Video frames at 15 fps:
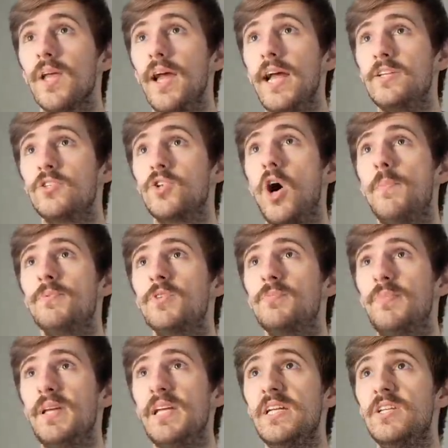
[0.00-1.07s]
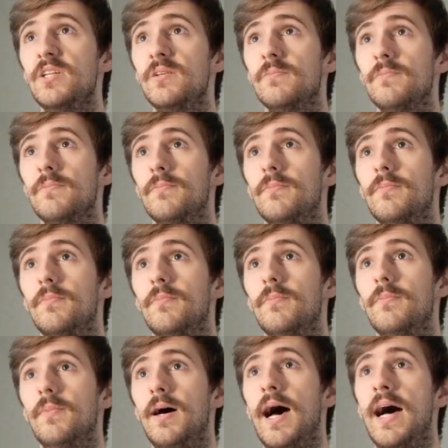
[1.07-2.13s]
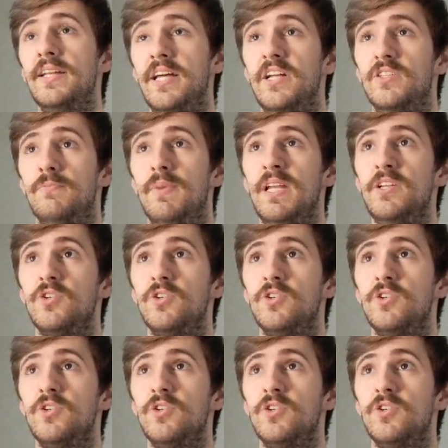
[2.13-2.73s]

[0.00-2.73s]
Its top speed and its mini